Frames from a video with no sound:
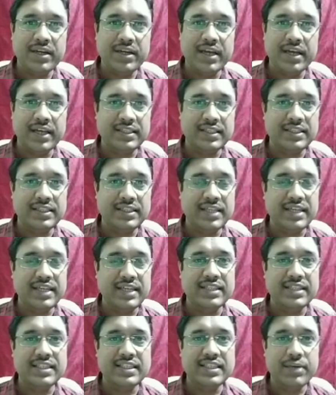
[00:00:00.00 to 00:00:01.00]

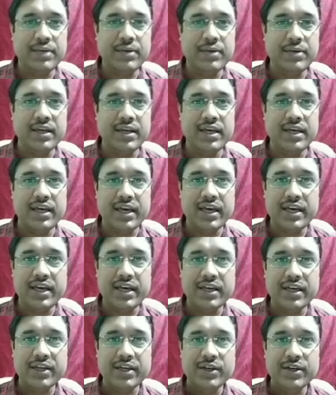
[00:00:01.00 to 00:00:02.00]
exercise 7a
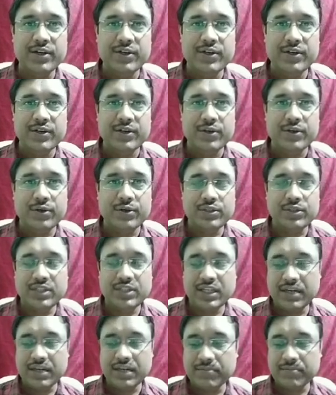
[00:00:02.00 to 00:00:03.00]
question
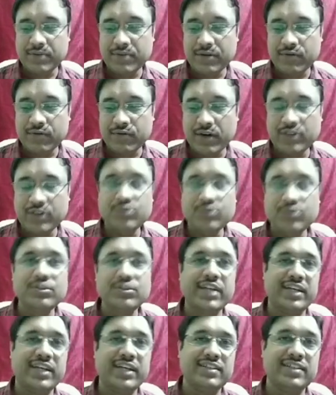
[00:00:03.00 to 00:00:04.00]
number 1 to 10,